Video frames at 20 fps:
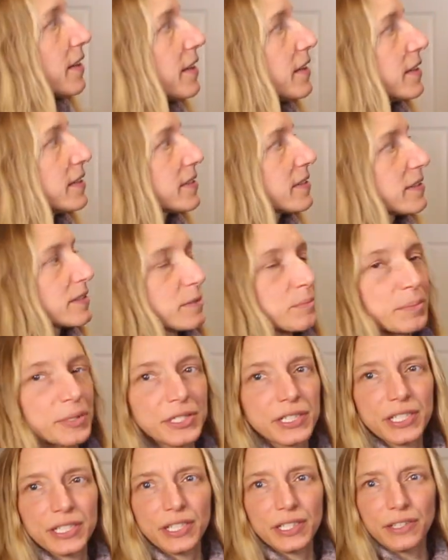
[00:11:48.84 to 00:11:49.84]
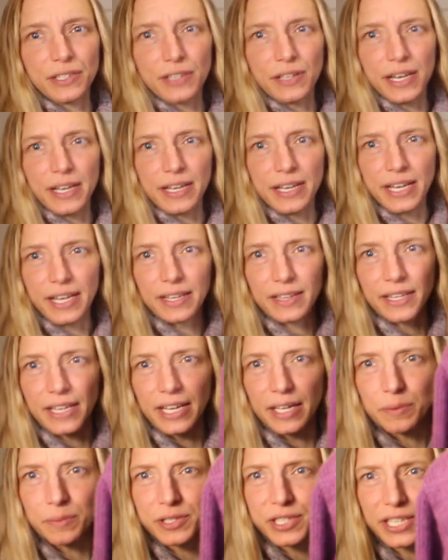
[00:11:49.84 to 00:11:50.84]
this particular
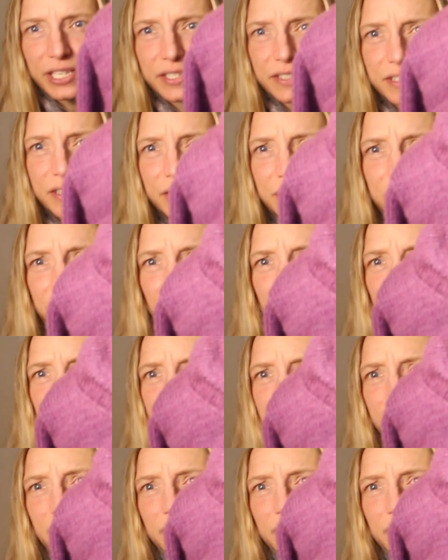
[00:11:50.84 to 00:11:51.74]
neckline, which I can show you guys